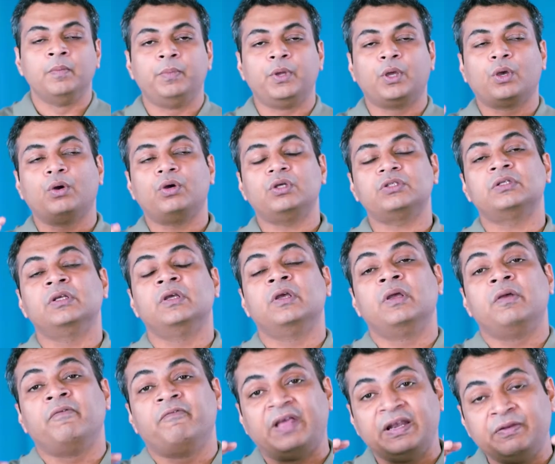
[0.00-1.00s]
because
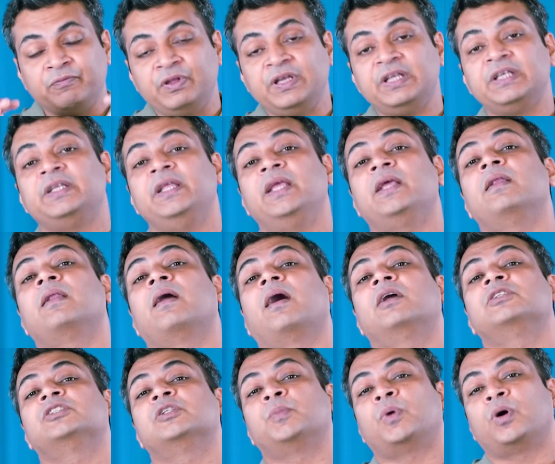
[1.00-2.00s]
when we take
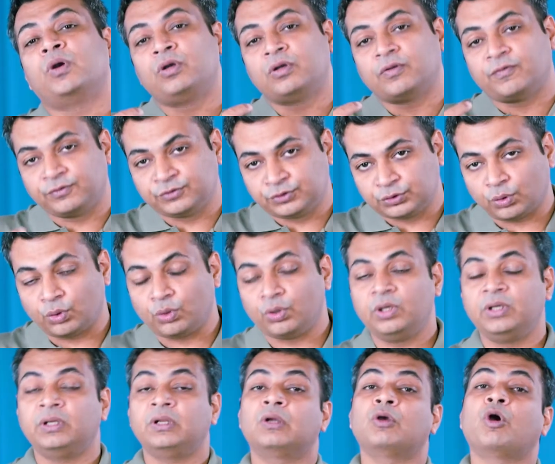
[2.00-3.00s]
large amount of
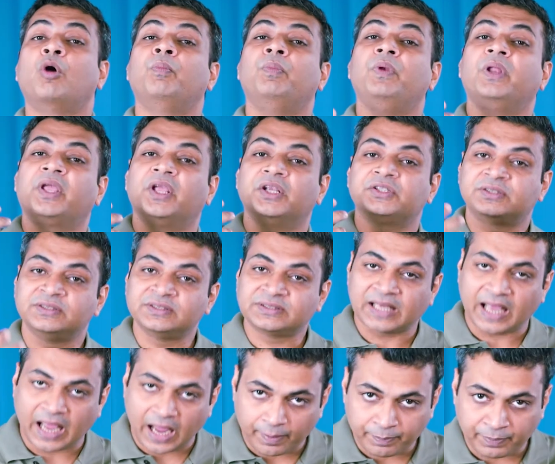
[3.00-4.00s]
salt complications
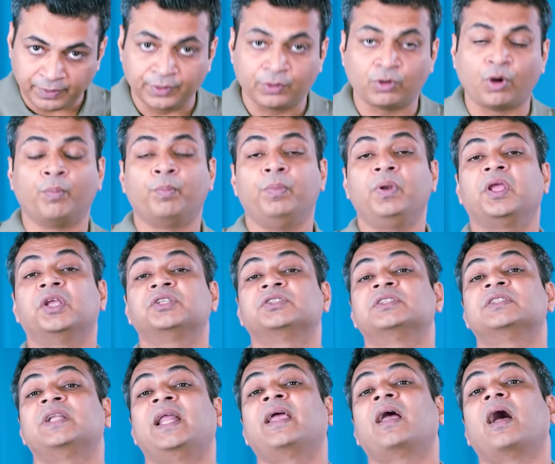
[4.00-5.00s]
happen
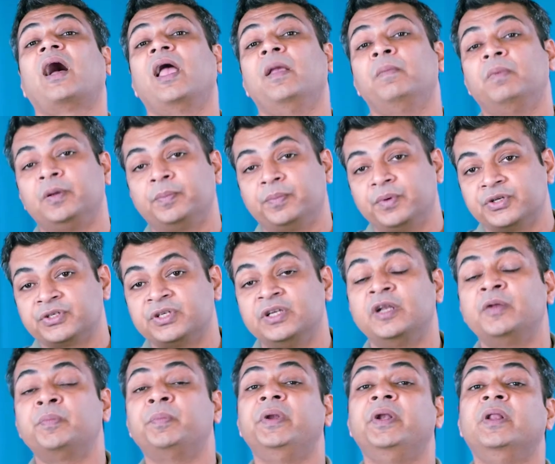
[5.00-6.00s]
complications like high blood pressure
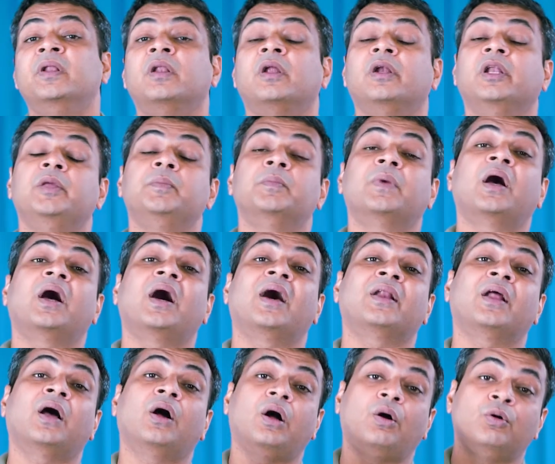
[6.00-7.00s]
and pedal edema
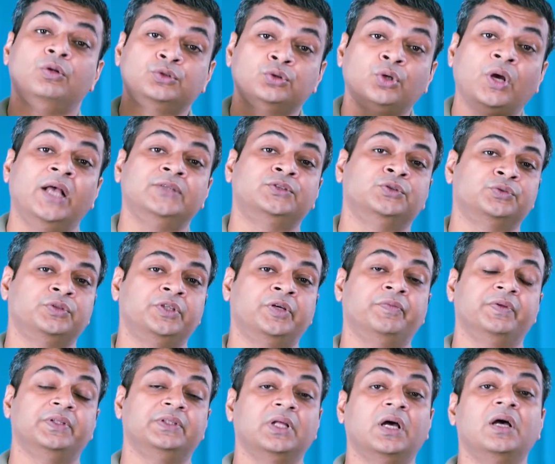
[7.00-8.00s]
are also
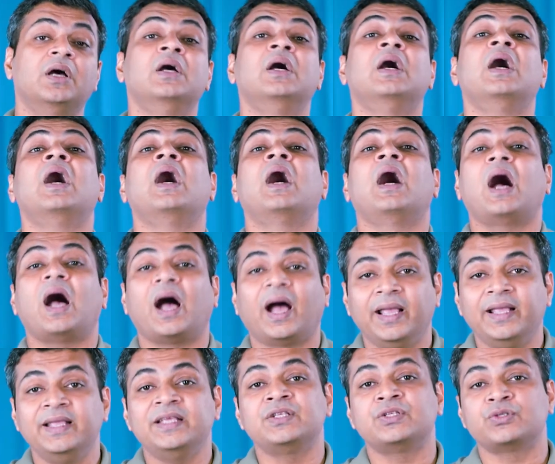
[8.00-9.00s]
associated with the
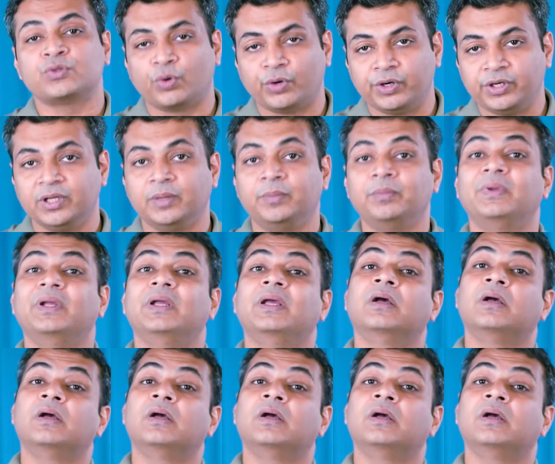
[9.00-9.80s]
high sodium